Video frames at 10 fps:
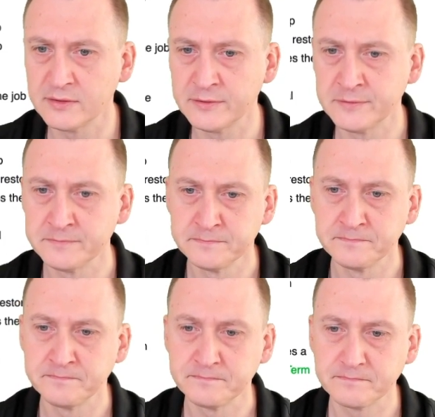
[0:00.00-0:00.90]

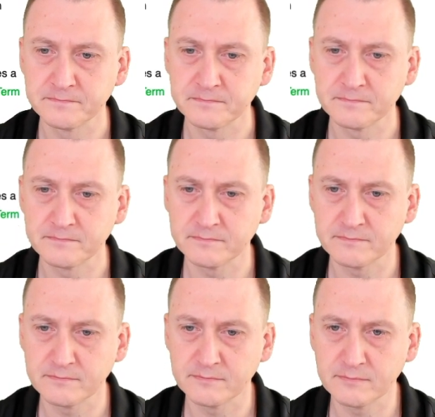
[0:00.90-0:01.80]

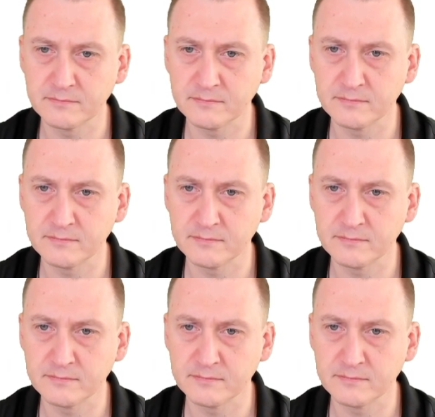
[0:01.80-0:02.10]
Nobody speaks.